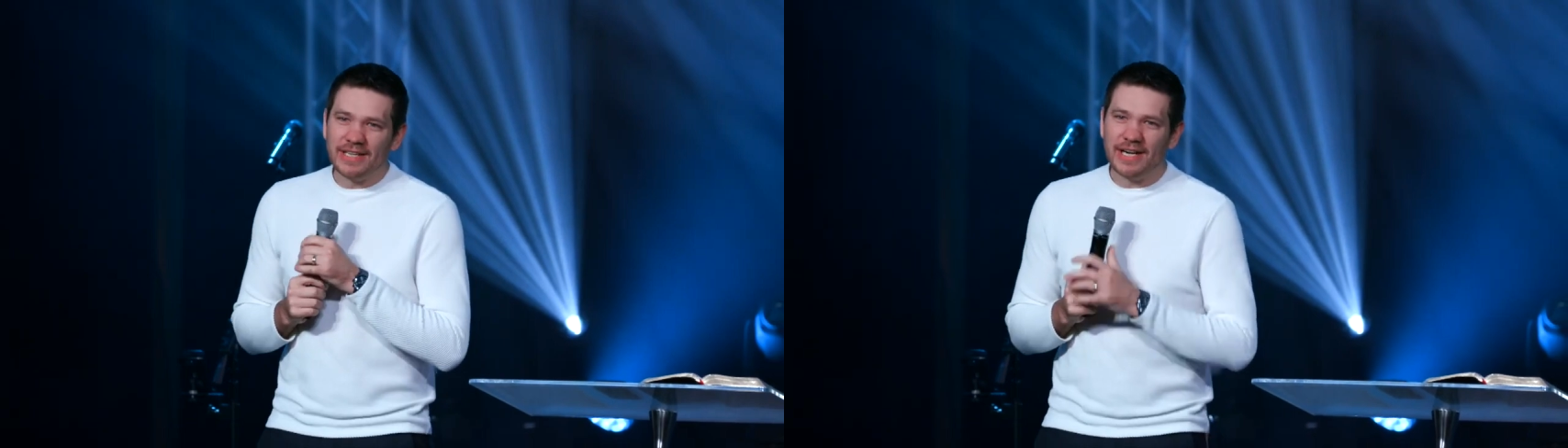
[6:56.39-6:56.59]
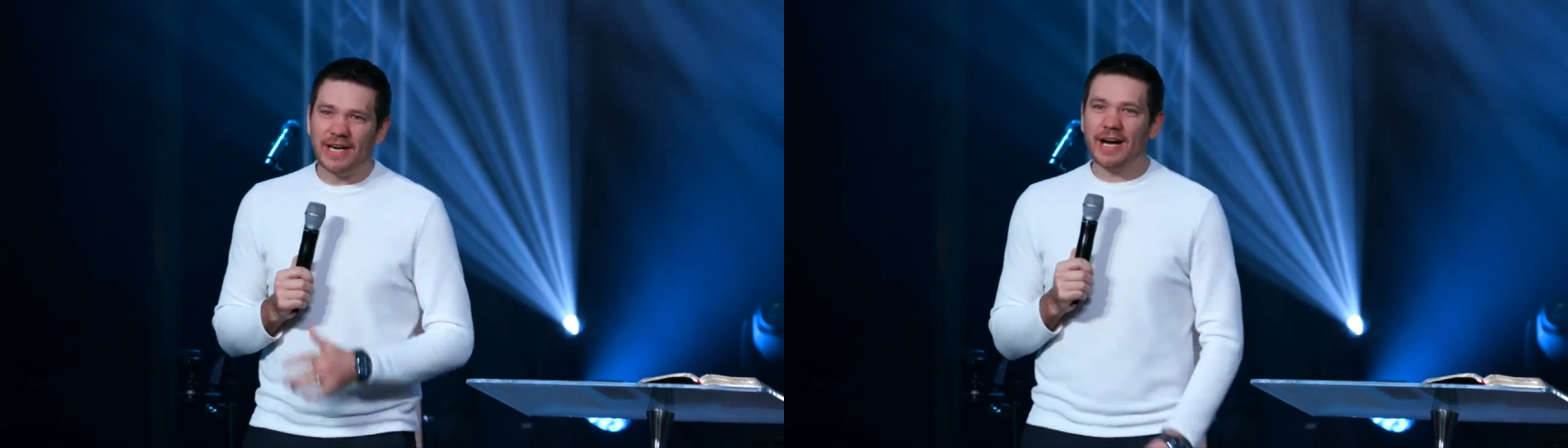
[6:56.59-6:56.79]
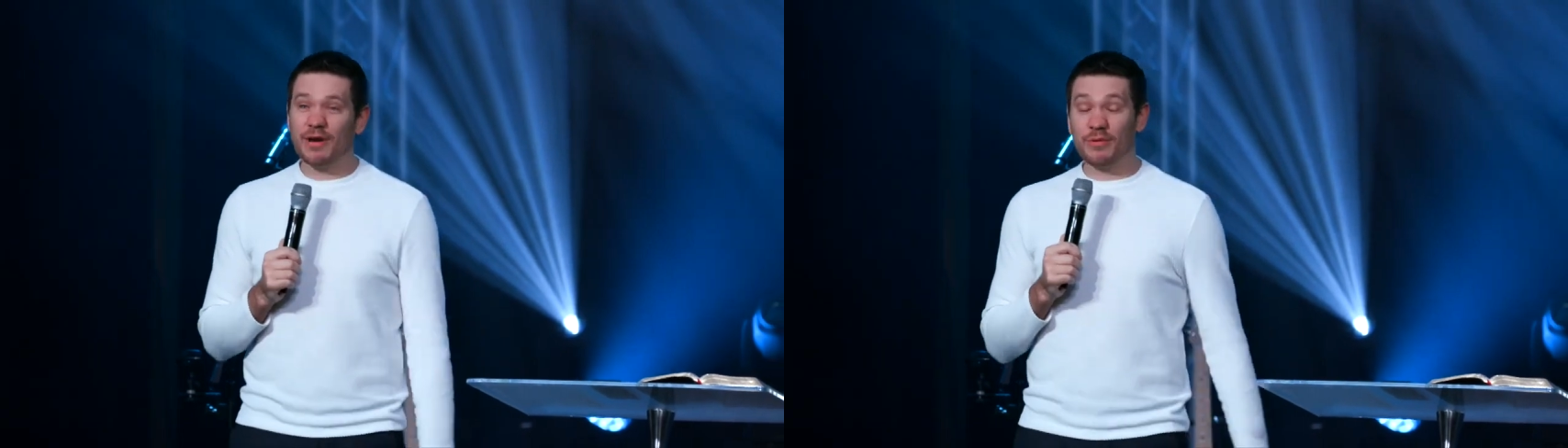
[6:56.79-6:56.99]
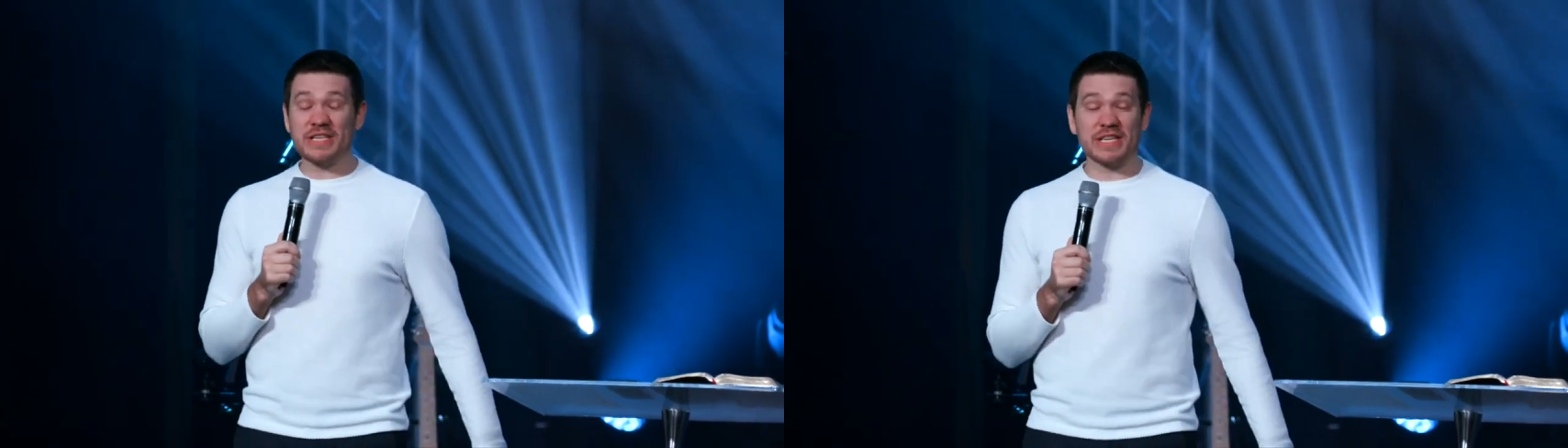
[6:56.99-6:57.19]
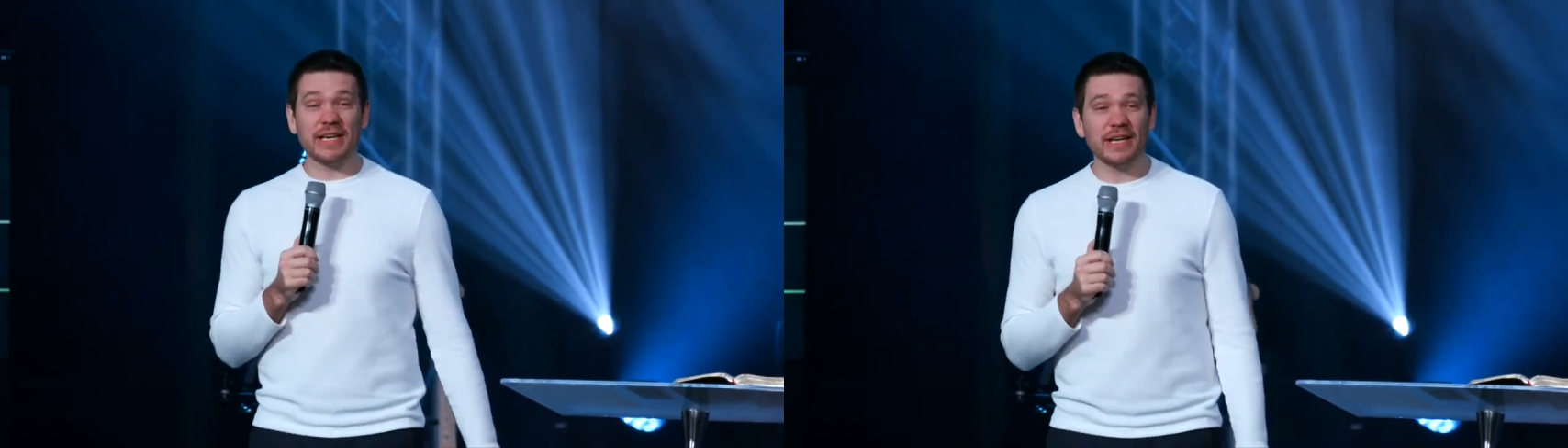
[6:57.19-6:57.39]
I
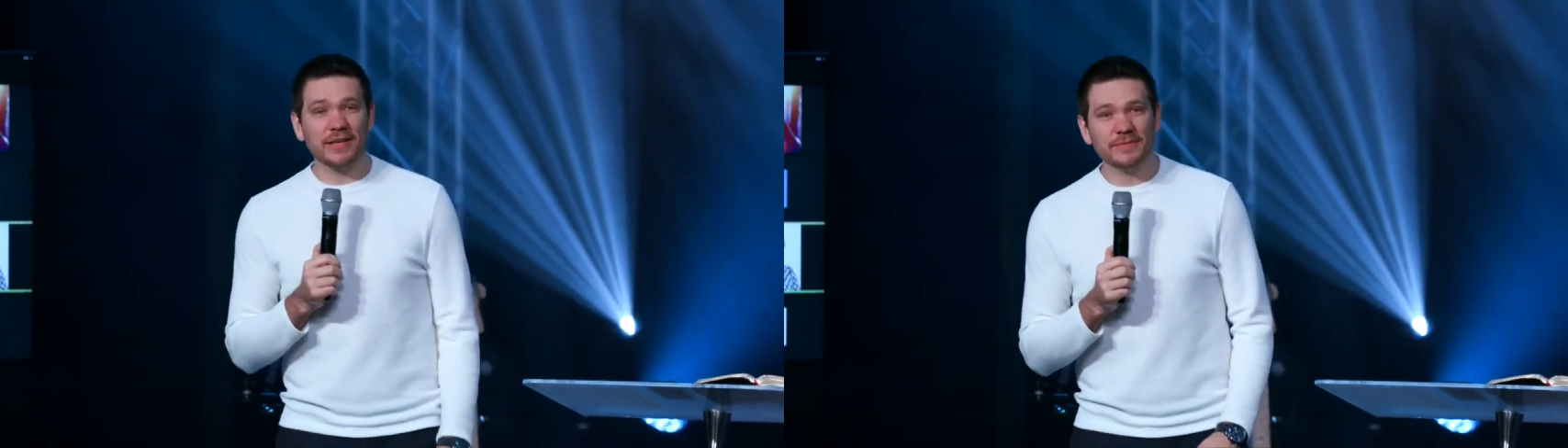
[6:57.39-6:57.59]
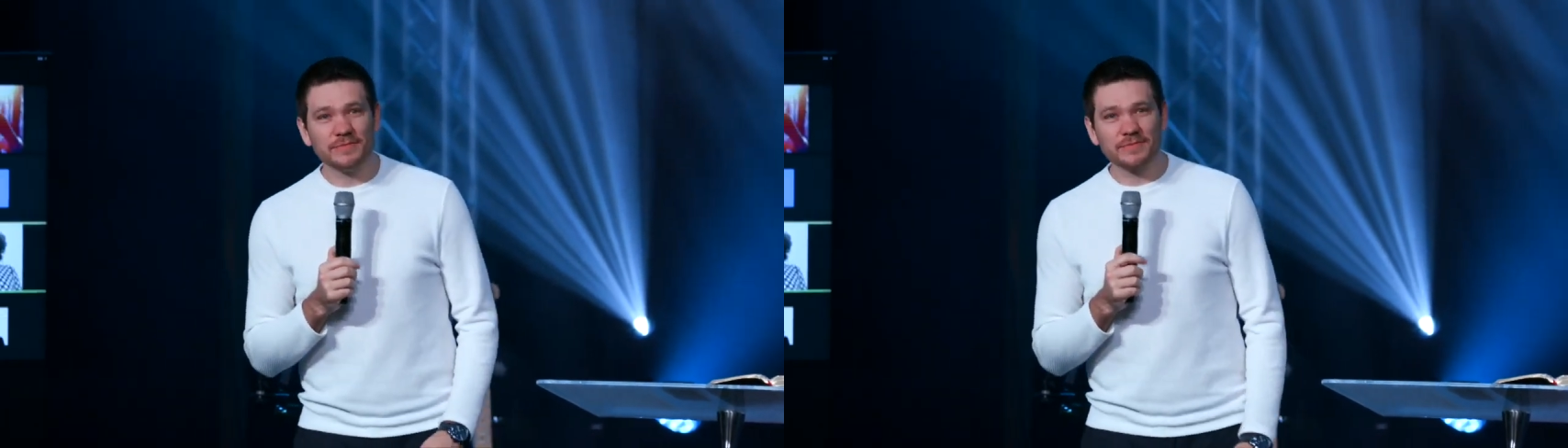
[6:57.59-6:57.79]
wish I did.